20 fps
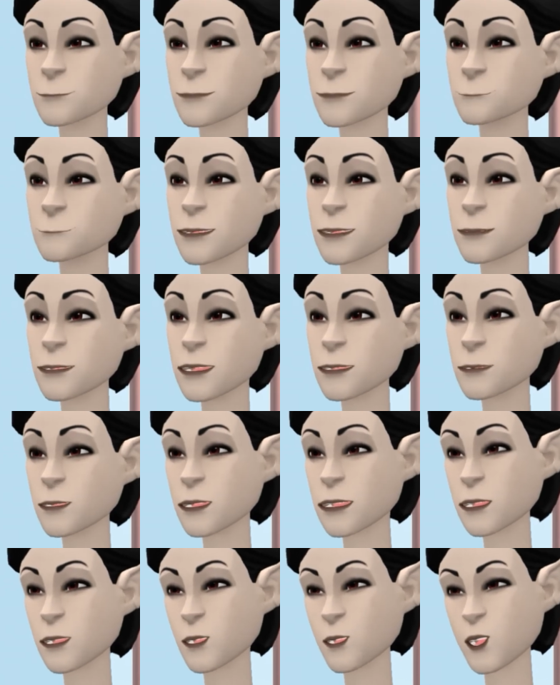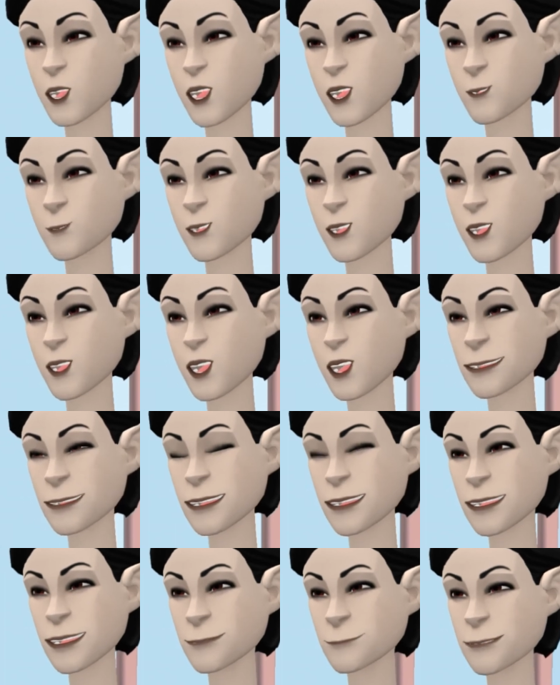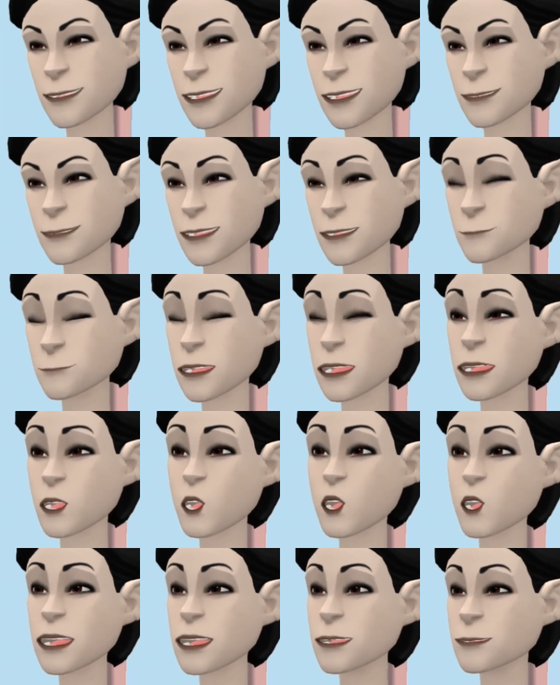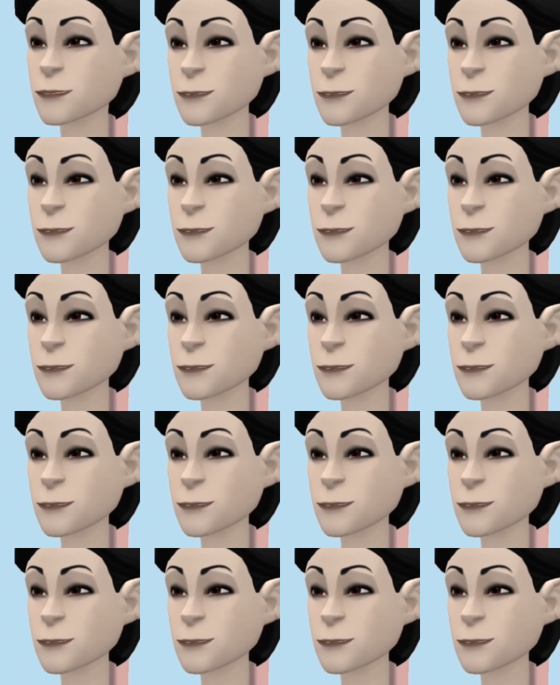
This is going to make an interesting comparison video.